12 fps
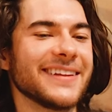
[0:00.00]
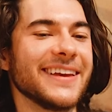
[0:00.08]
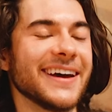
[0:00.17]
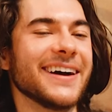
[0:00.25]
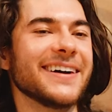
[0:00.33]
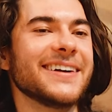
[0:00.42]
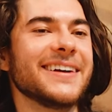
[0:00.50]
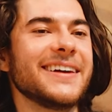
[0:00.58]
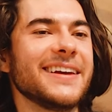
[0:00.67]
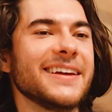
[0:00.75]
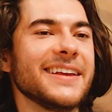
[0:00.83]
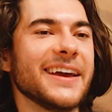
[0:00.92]
Yeah.
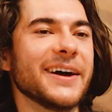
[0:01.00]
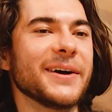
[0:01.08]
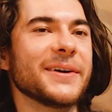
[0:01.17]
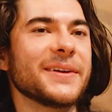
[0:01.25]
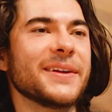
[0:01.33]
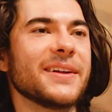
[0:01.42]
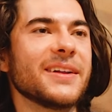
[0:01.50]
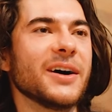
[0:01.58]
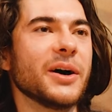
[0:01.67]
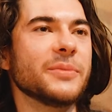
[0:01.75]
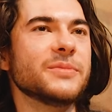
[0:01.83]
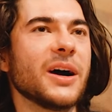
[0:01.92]
Yeah.
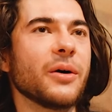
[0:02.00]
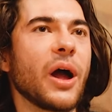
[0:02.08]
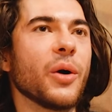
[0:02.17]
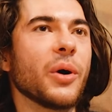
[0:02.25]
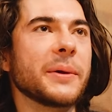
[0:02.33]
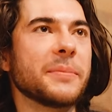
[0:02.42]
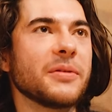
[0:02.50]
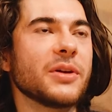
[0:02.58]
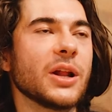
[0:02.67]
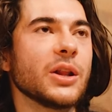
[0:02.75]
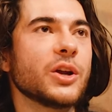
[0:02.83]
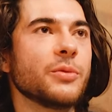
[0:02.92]
Um, I, I want to pivot
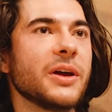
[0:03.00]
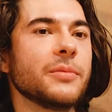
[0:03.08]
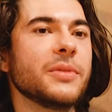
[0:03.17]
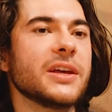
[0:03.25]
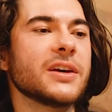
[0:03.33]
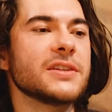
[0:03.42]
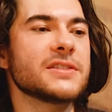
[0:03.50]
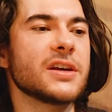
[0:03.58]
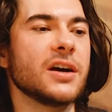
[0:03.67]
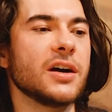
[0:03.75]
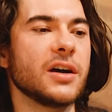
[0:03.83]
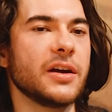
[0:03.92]
a little bit because
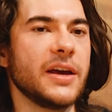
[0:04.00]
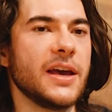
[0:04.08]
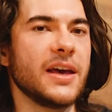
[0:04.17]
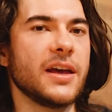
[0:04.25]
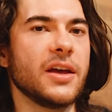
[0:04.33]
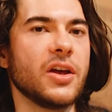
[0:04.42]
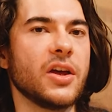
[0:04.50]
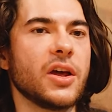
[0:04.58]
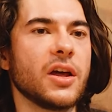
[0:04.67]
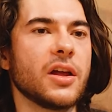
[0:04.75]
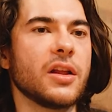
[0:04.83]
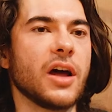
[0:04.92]
uh,
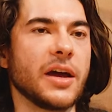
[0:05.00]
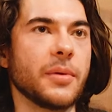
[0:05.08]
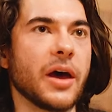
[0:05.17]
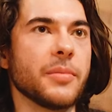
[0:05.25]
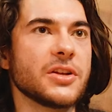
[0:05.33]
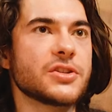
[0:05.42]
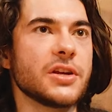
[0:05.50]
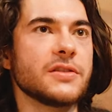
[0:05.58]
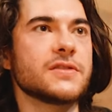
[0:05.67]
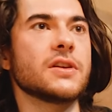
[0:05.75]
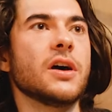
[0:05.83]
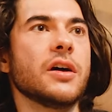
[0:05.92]
I, I
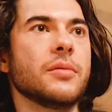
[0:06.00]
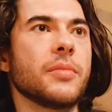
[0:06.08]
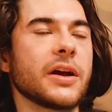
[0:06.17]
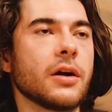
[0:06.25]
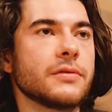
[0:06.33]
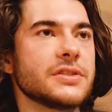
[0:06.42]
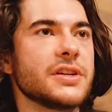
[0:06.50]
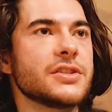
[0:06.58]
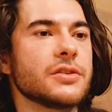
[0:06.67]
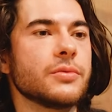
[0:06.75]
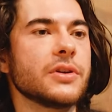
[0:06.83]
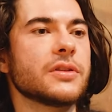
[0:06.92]
mentioned uh, my
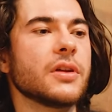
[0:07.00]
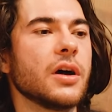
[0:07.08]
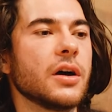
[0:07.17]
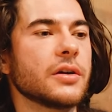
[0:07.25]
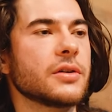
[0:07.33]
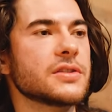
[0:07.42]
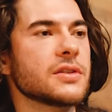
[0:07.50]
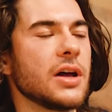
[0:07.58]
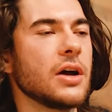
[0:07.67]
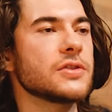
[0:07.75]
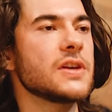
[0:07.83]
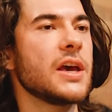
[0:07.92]
conversation with uh, Chris
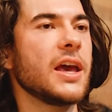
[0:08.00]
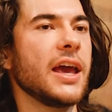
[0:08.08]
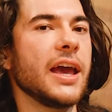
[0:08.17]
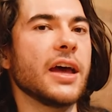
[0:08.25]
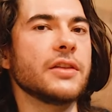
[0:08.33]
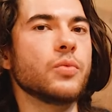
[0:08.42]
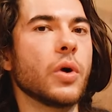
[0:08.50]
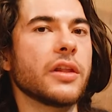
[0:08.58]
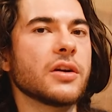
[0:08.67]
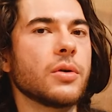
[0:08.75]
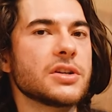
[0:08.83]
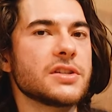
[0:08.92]
Klaus, and one of
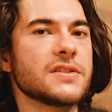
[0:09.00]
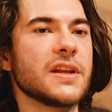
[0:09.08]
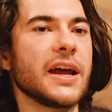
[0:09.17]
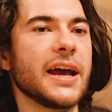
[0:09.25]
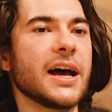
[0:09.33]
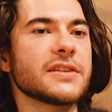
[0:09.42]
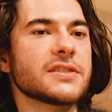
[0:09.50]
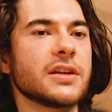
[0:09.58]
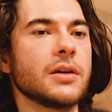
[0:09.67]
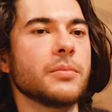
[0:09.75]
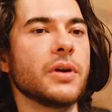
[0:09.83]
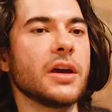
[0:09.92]
the questions that I asked
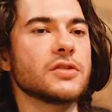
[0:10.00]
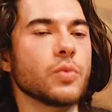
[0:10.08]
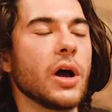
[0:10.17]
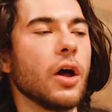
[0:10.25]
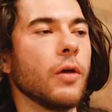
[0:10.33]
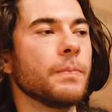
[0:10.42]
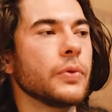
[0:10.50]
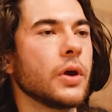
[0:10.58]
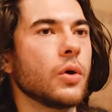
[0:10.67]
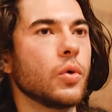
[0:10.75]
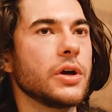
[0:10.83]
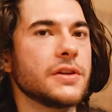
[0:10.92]
him as well
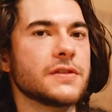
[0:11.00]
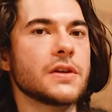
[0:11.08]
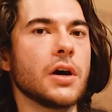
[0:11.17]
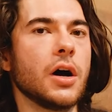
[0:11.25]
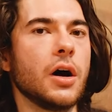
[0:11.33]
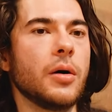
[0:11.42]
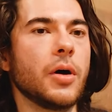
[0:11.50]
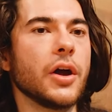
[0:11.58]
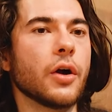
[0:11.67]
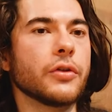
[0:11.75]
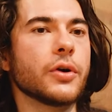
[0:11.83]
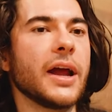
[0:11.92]
was, uh,
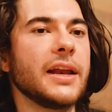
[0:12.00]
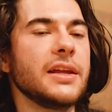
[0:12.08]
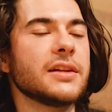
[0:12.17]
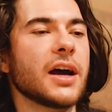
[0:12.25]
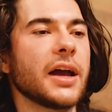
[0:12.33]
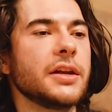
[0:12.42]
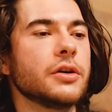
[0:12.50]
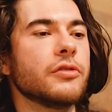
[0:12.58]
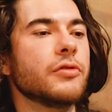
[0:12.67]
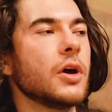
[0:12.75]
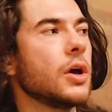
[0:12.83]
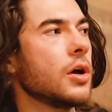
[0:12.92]
are there any kind of